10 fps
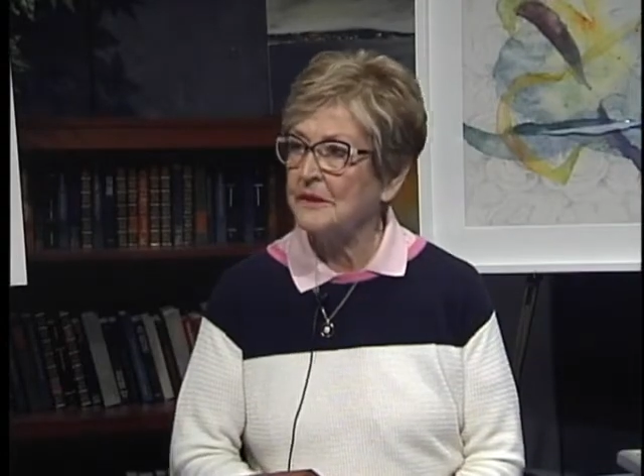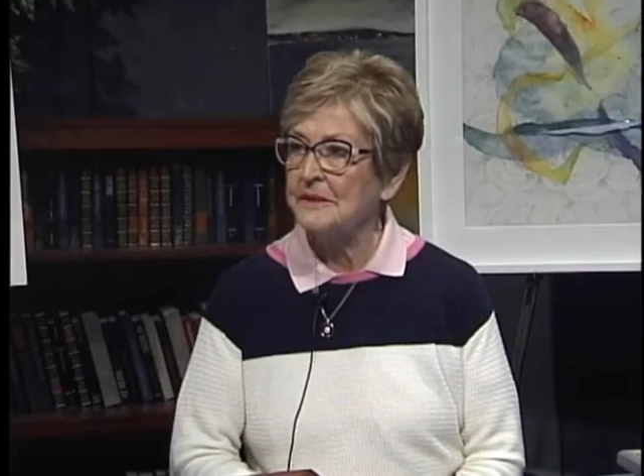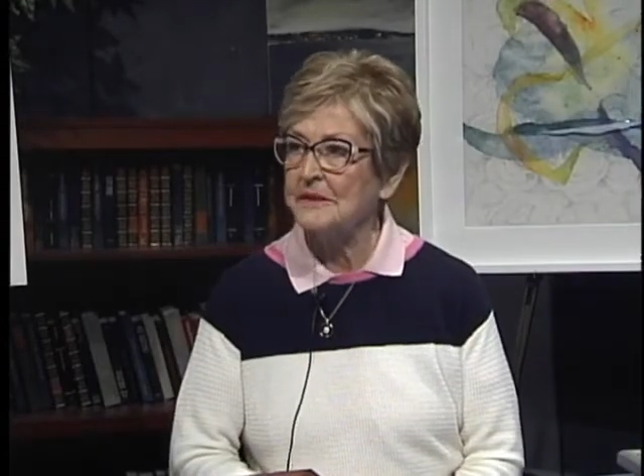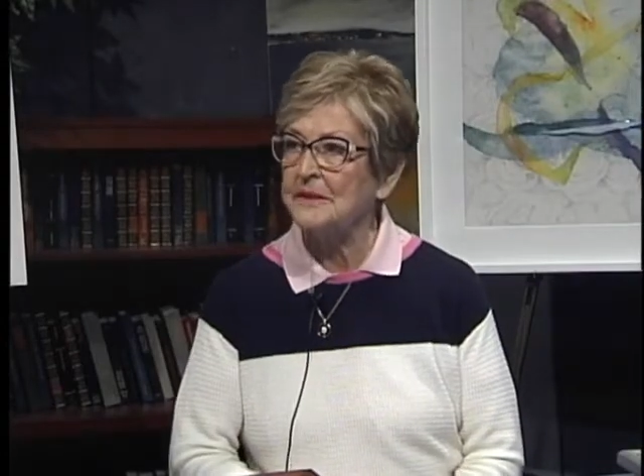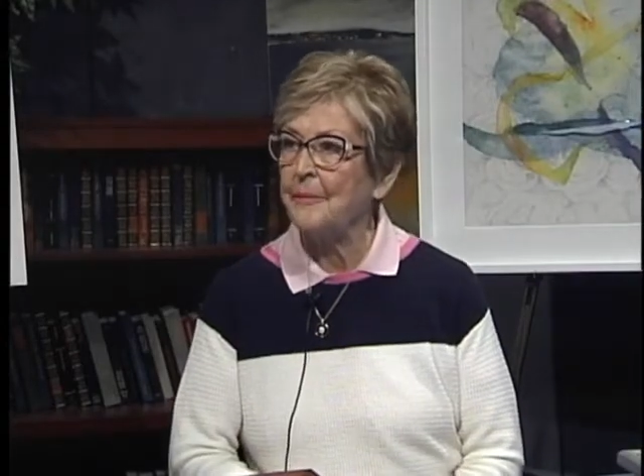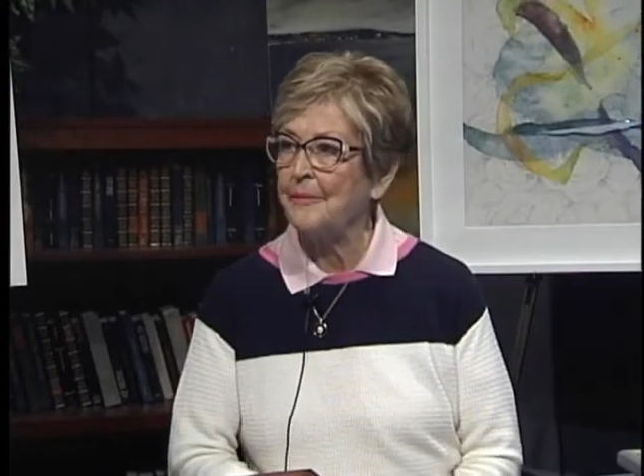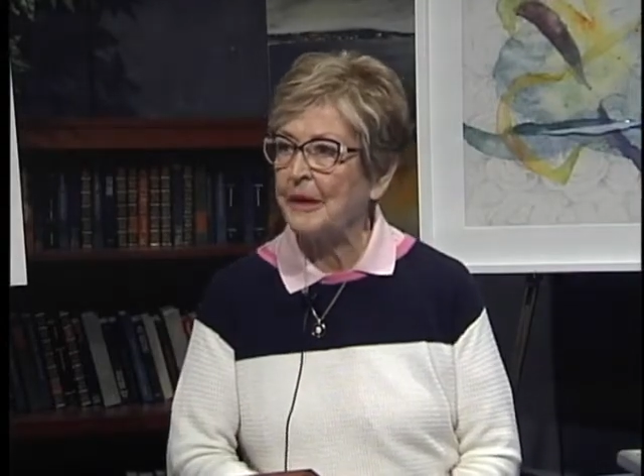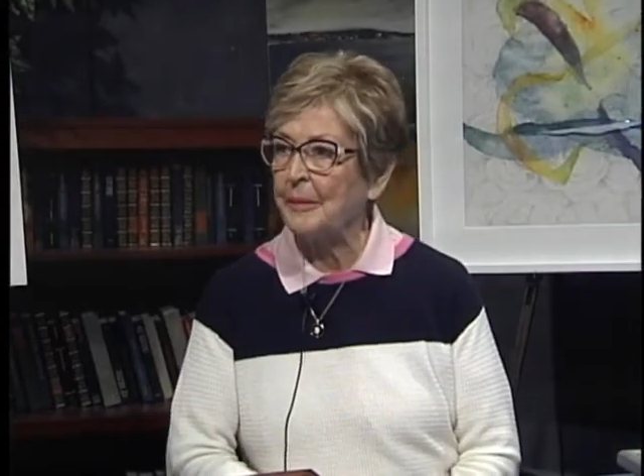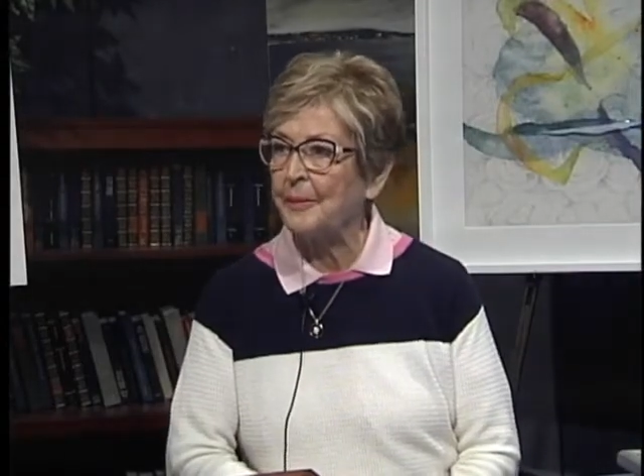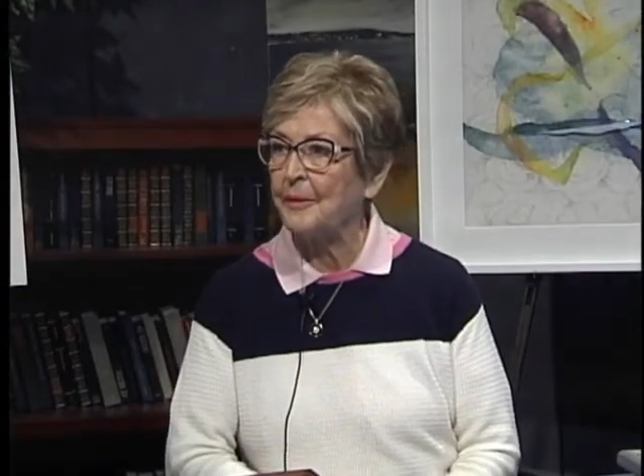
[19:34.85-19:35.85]
and some
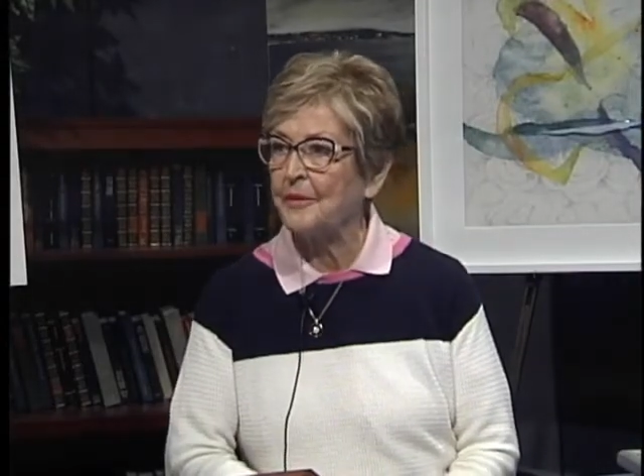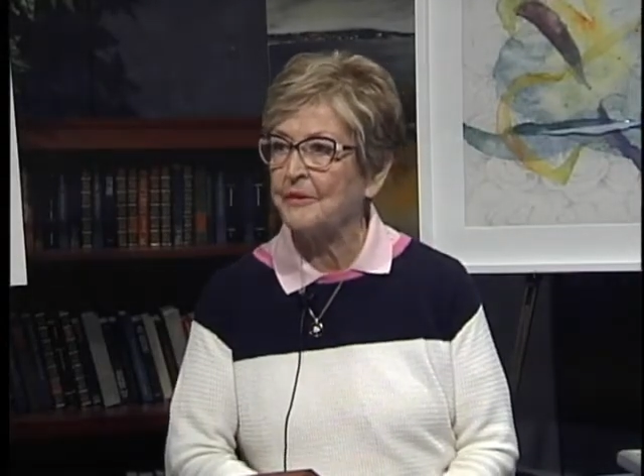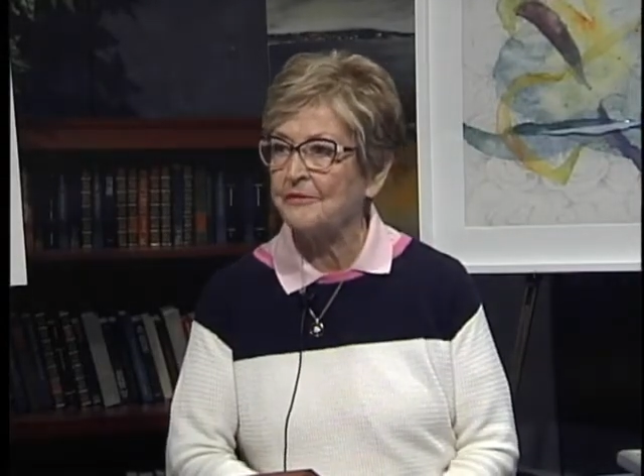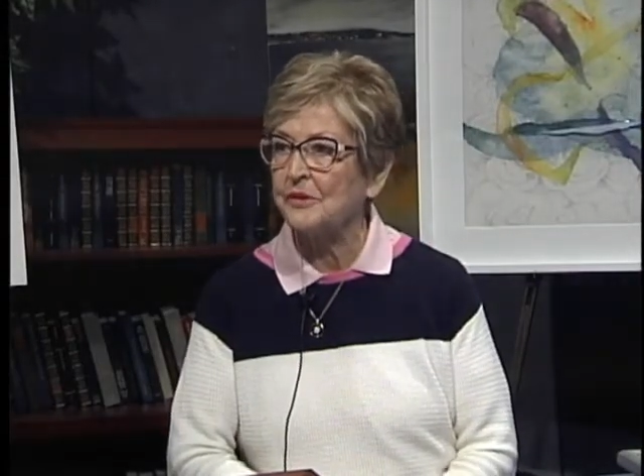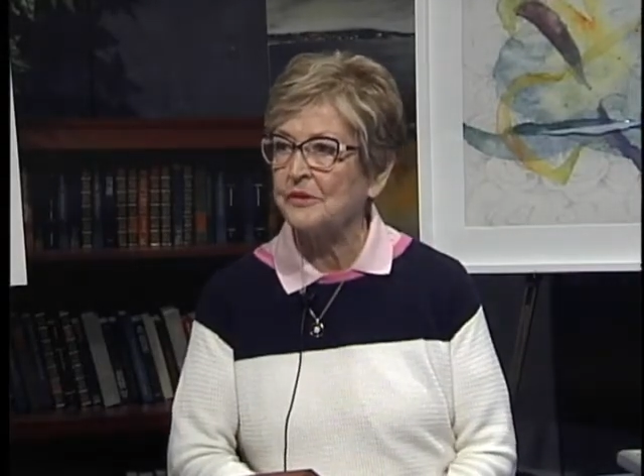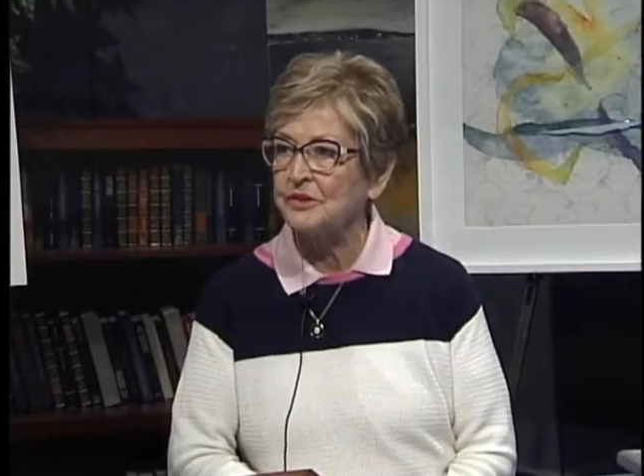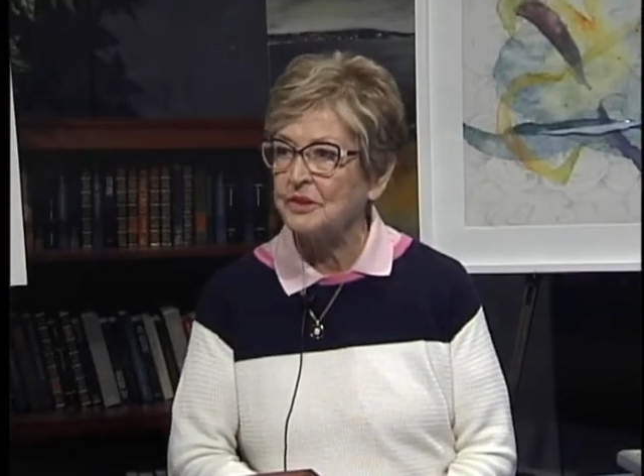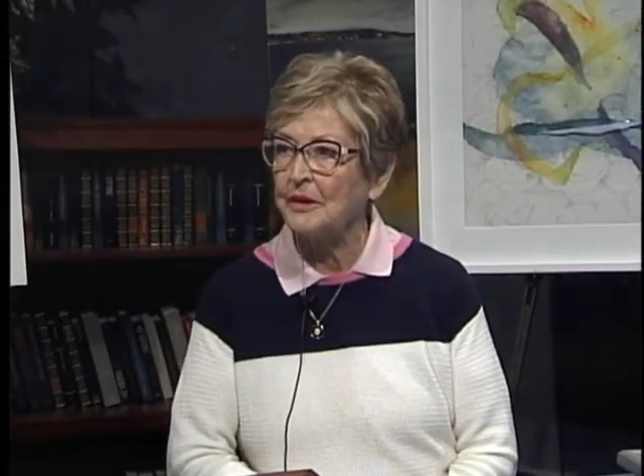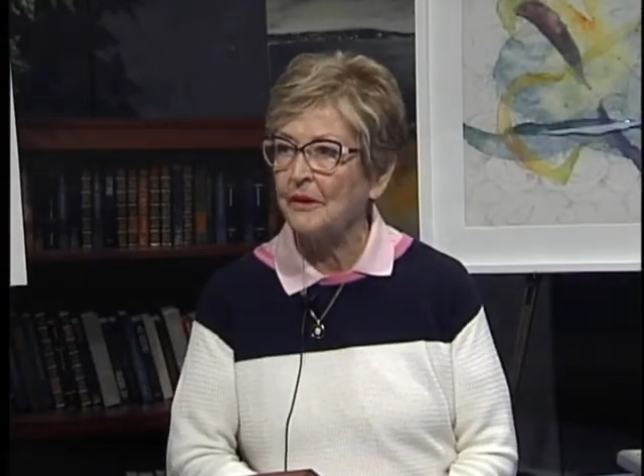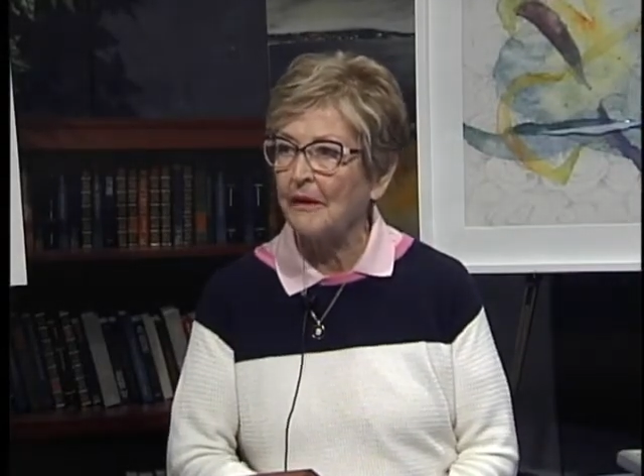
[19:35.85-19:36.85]
people the first
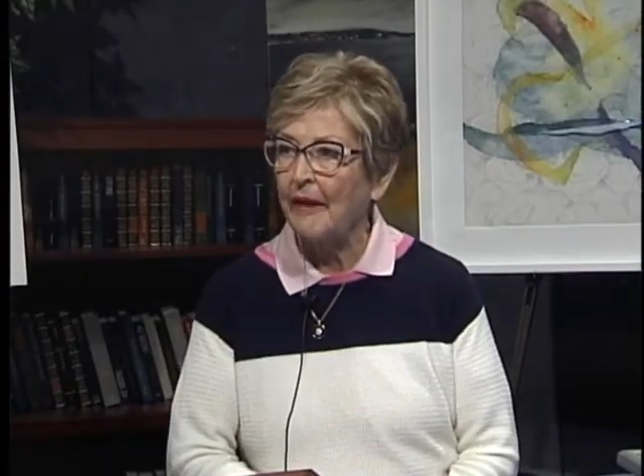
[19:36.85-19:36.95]
year.